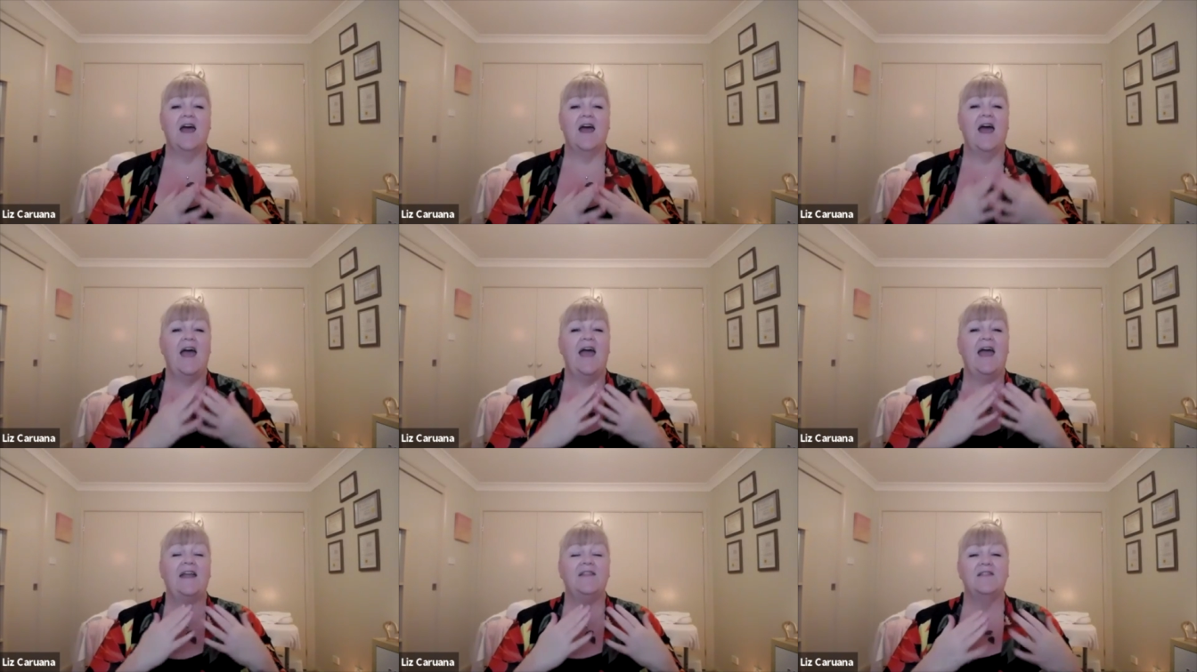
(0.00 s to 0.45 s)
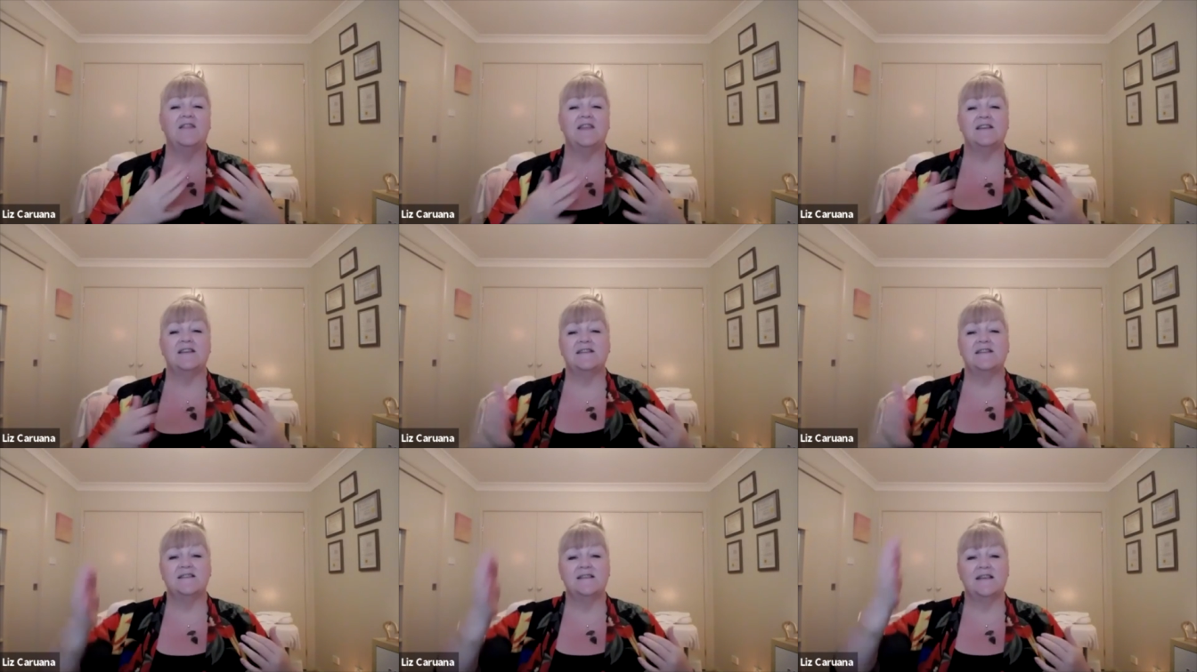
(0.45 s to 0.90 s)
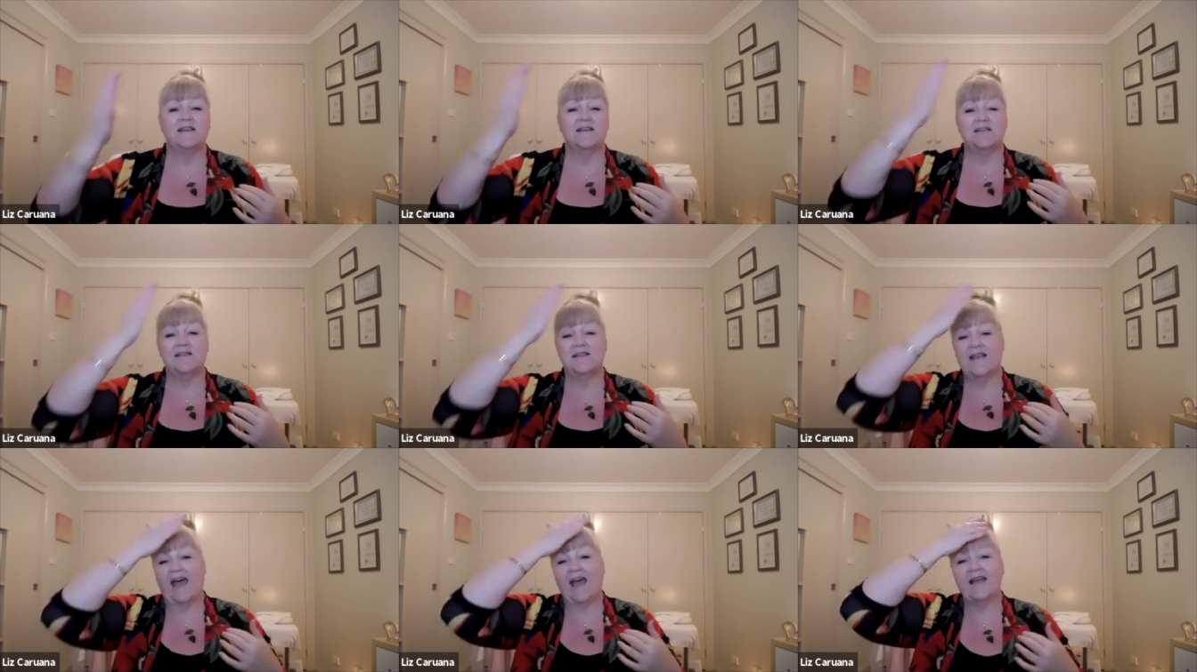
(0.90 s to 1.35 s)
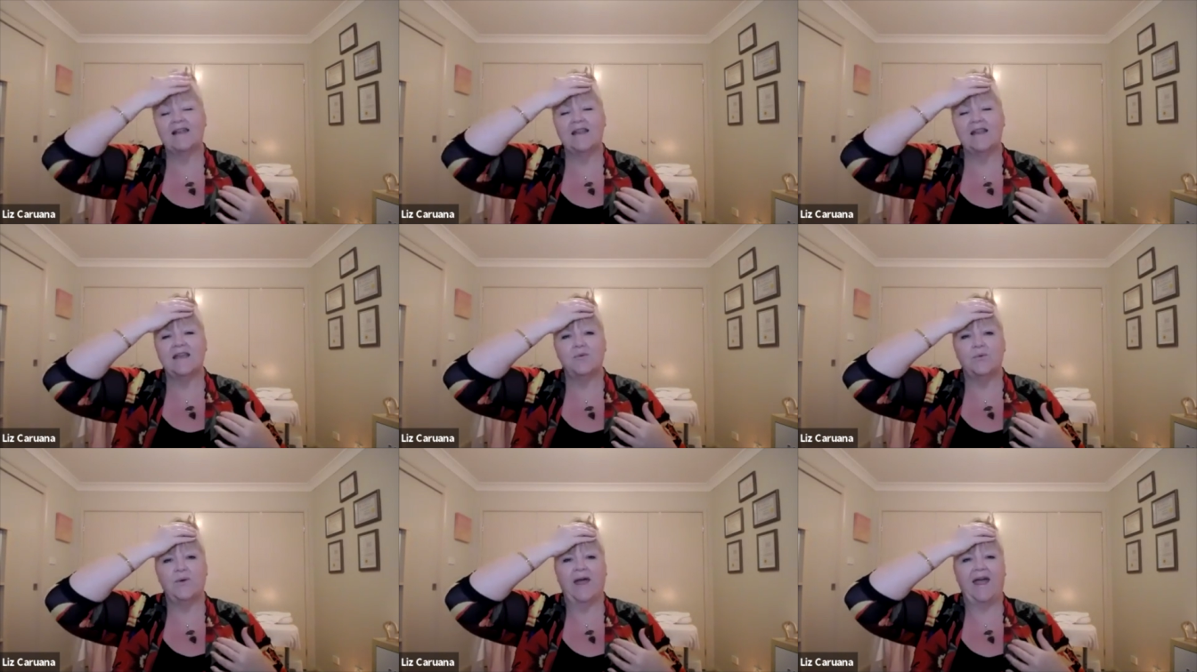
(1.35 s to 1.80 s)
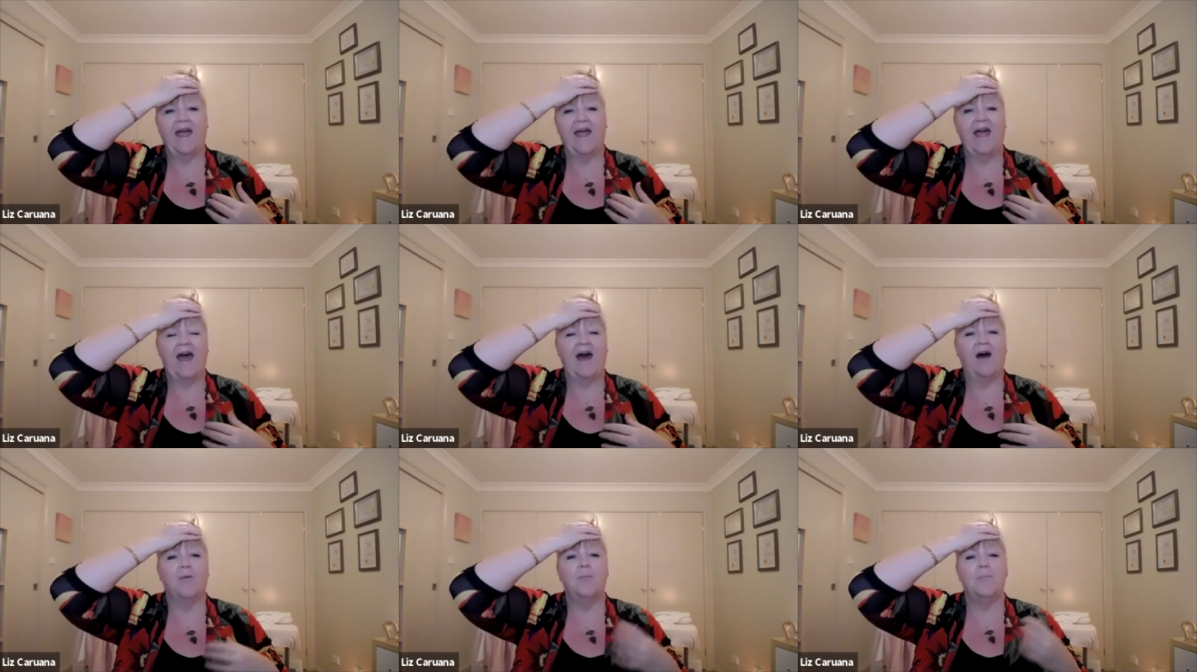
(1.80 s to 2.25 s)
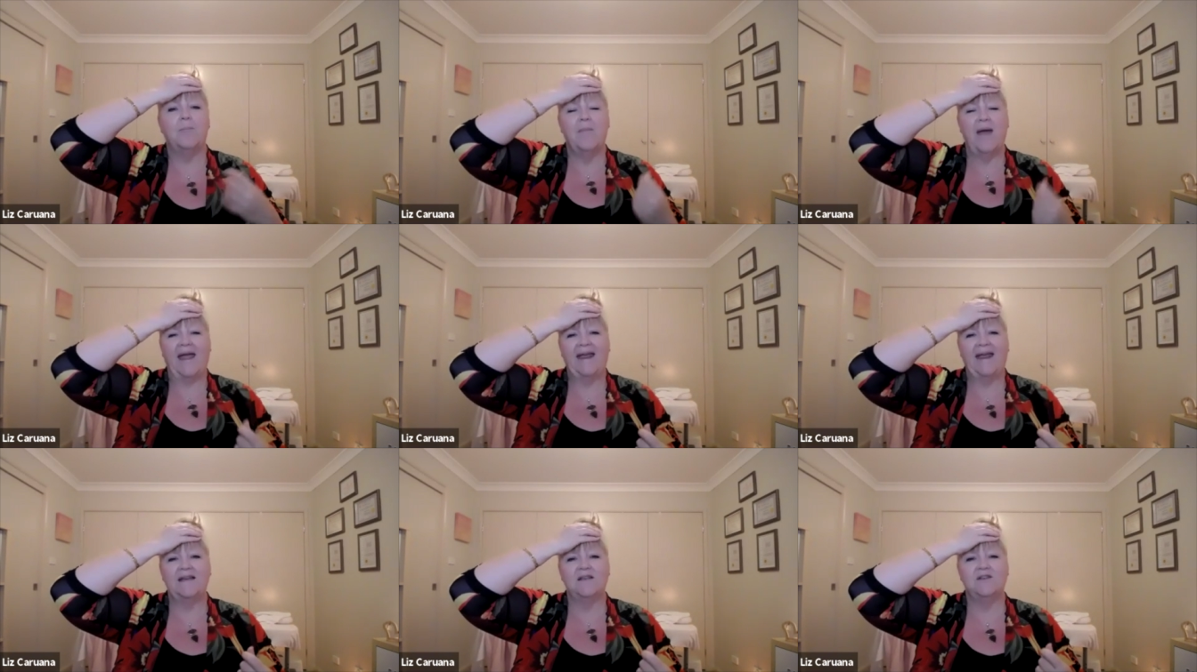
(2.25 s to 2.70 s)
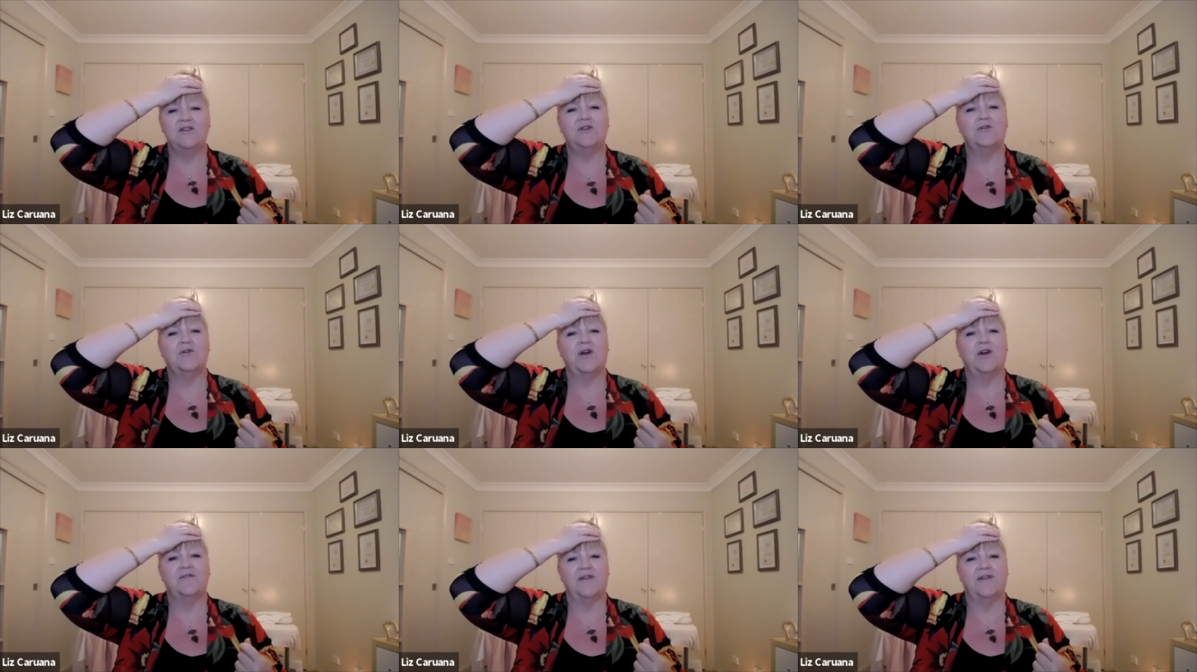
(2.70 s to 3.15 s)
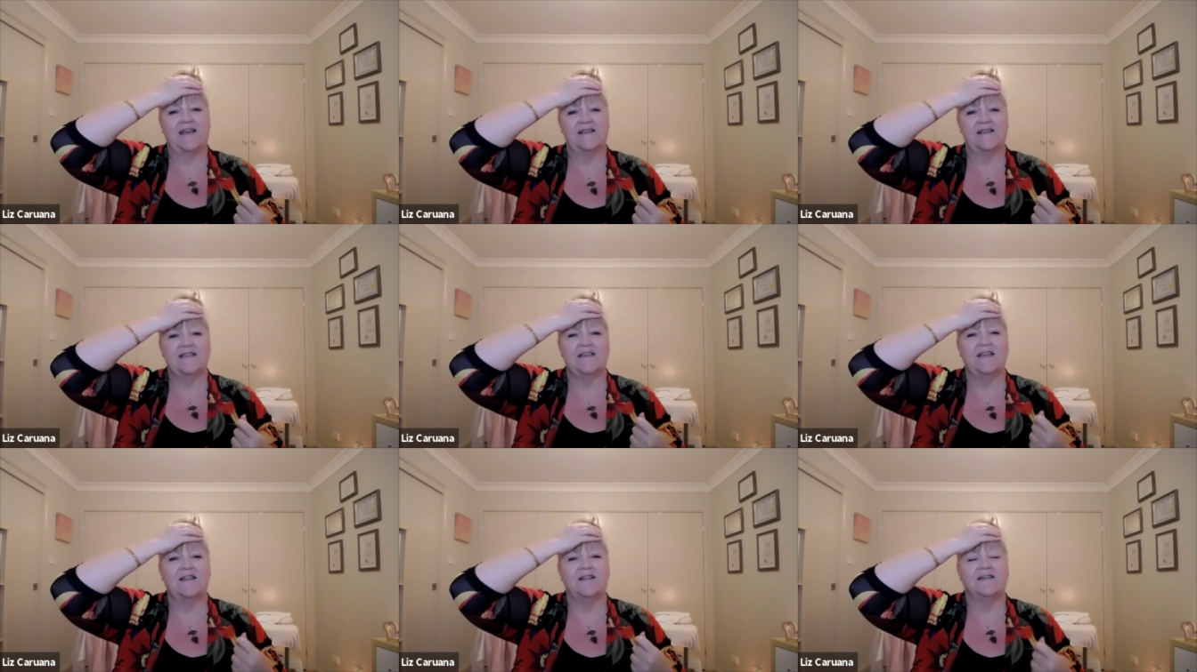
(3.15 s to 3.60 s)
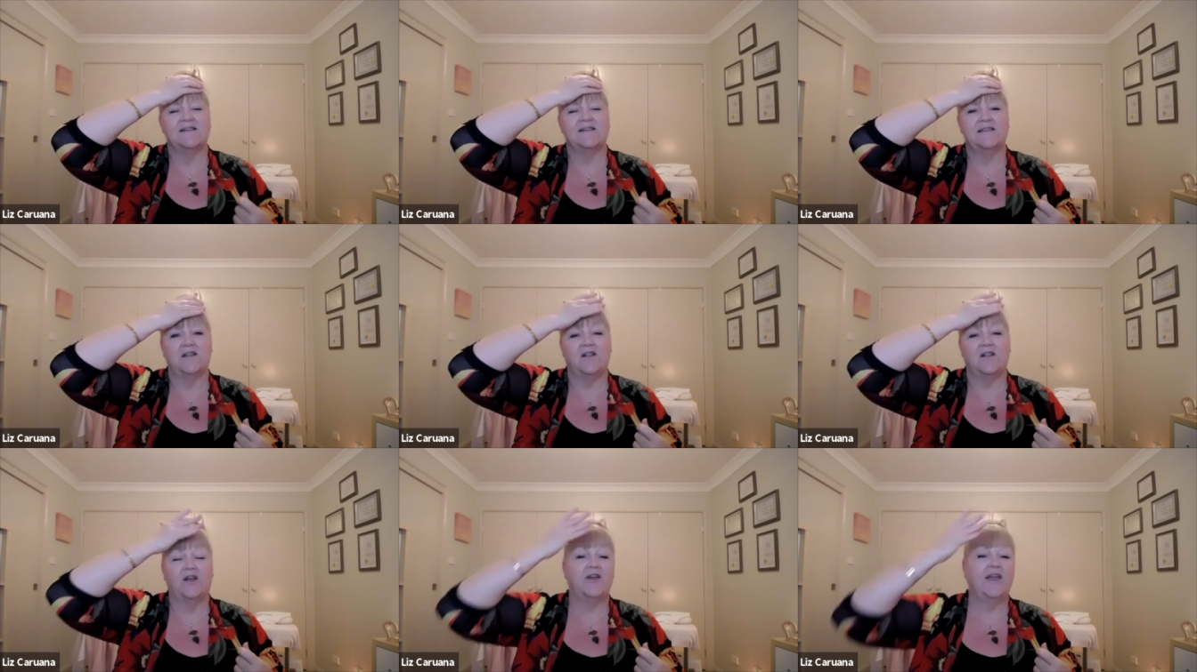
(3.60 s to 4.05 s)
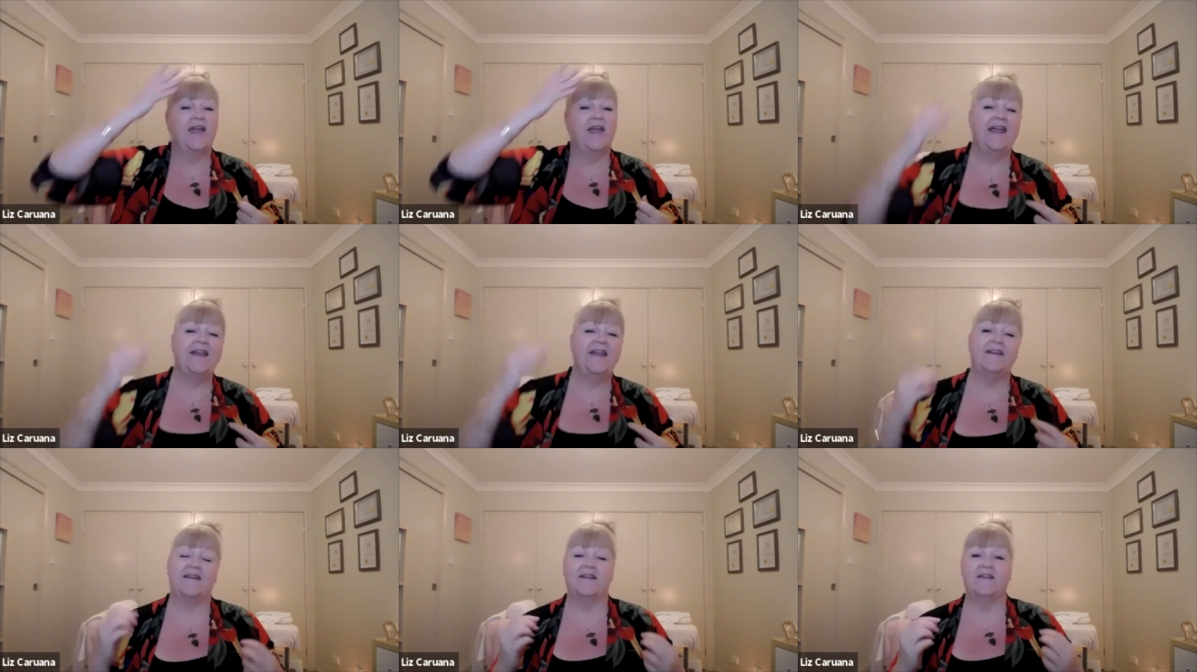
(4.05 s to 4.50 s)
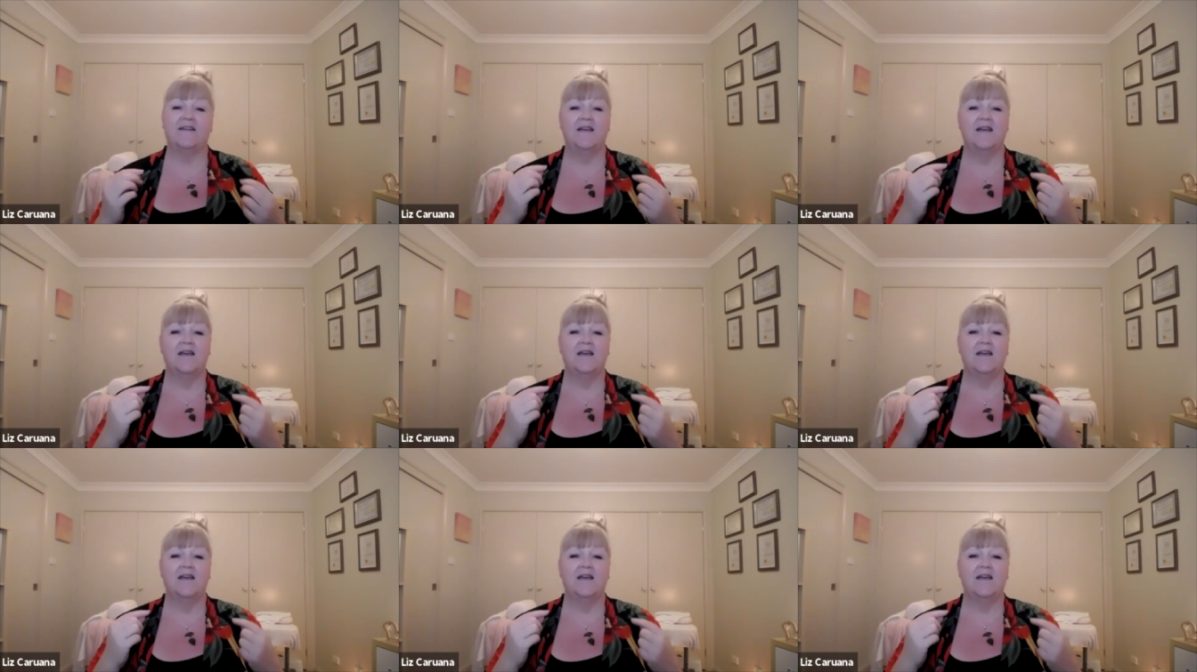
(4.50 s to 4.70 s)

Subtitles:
And this is exactly where our main neurovasculars are located.